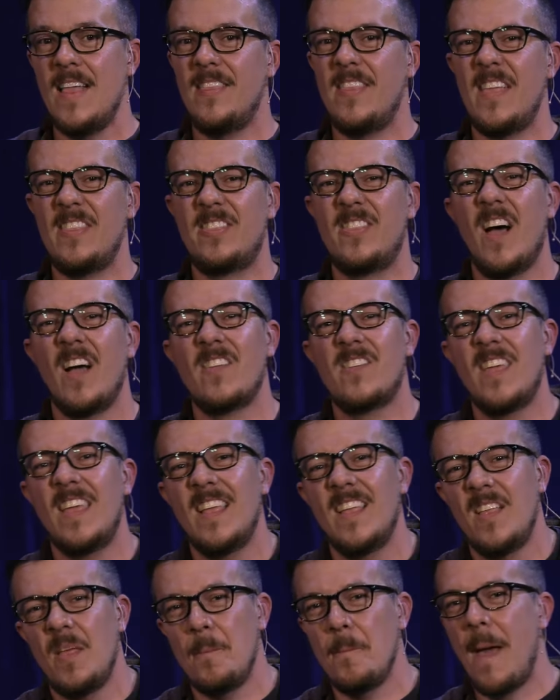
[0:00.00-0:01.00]
that
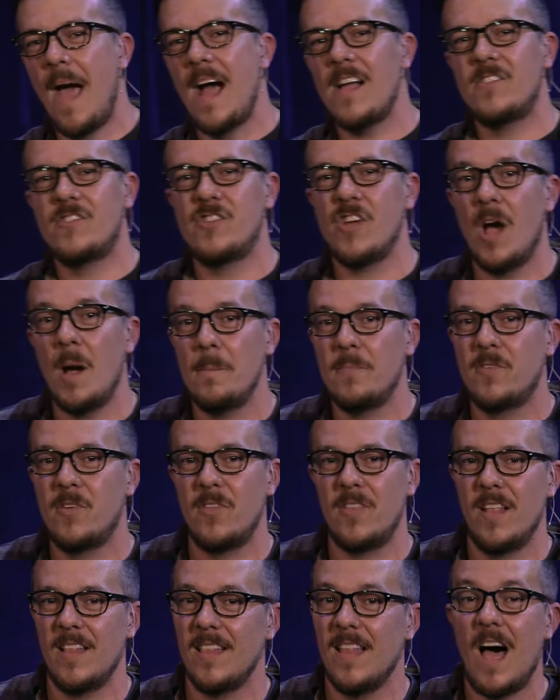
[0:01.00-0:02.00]
doesn't match up
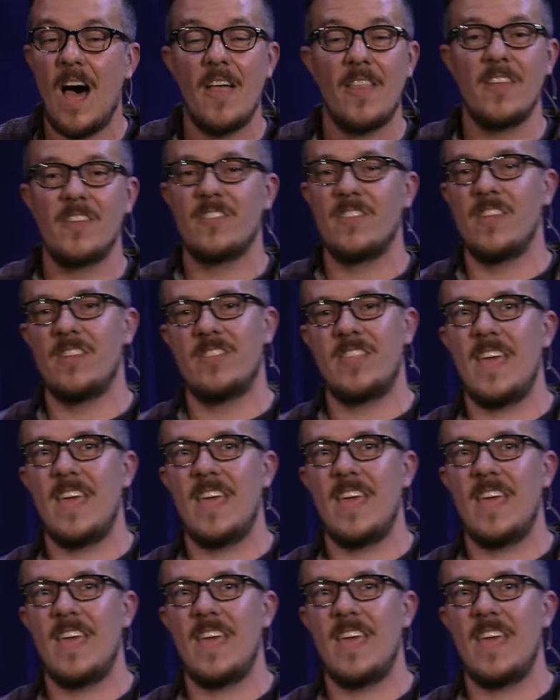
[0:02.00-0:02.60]
to the lawlessness